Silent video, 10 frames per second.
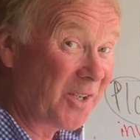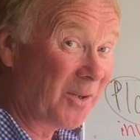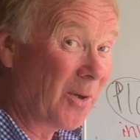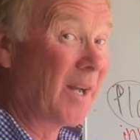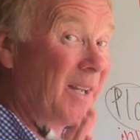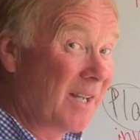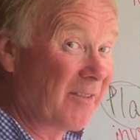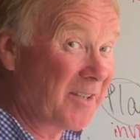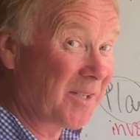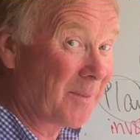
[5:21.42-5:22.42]
you, give
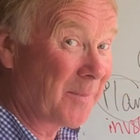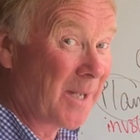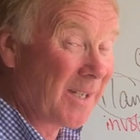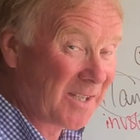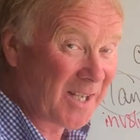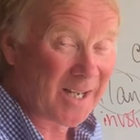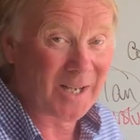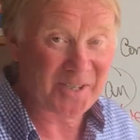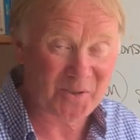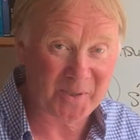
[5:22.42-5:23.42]
it to them. Because that
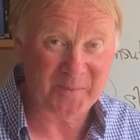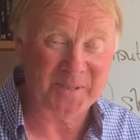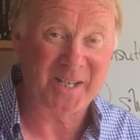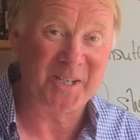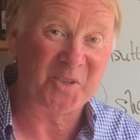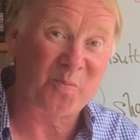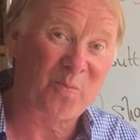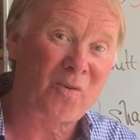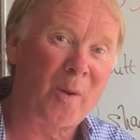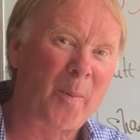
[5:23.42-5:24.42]
last 20% is
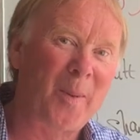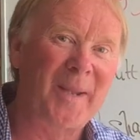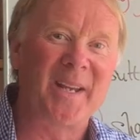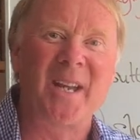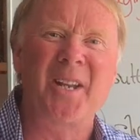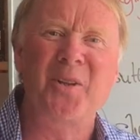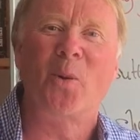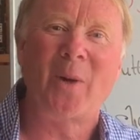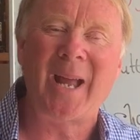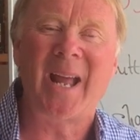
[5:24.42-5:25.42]
probably in
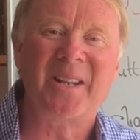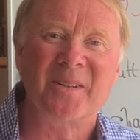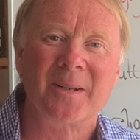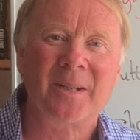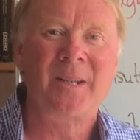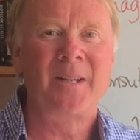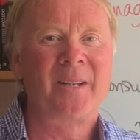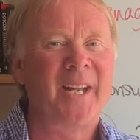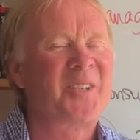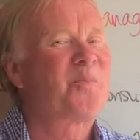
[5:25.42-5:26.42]
your head.
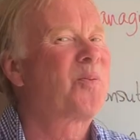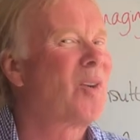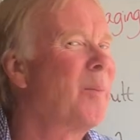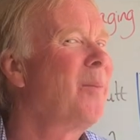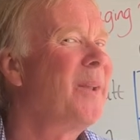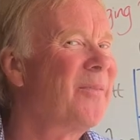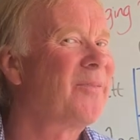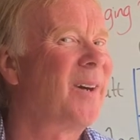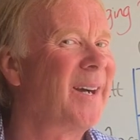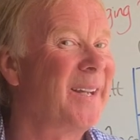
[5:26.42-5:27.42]
It's probably
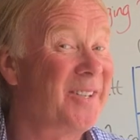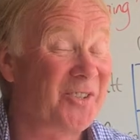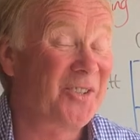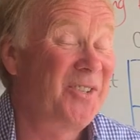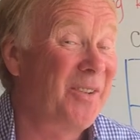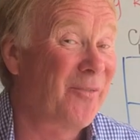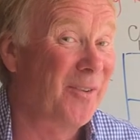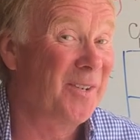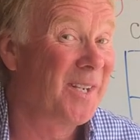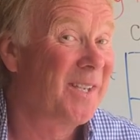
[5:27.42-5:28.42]
fine. It's just
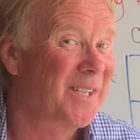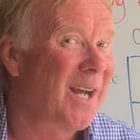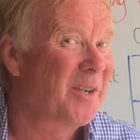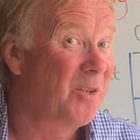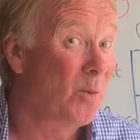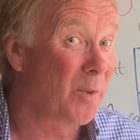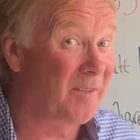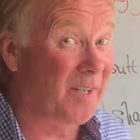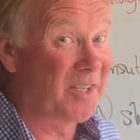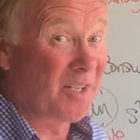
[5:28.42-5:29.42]
different to how you would have
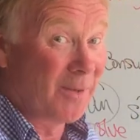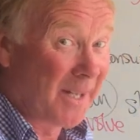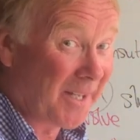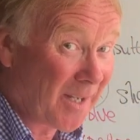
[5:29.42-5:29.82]
done it. So let it